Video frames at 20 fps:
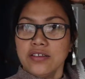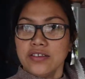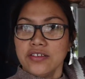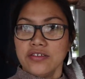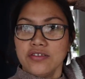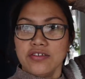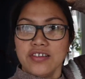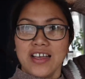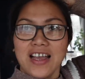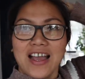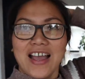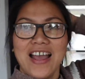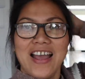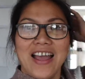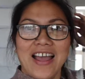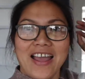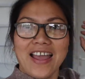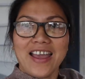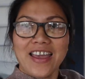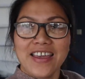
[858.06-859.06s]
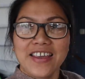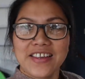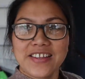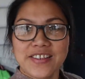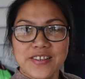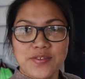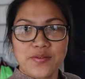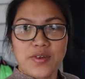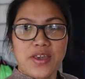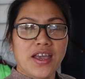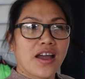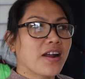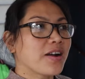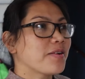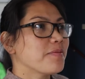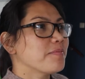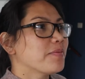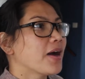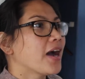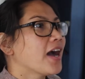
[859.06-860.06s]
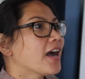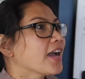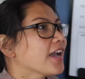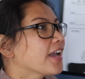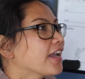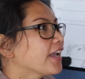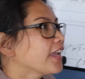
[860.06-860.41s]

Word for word: So guys, we are back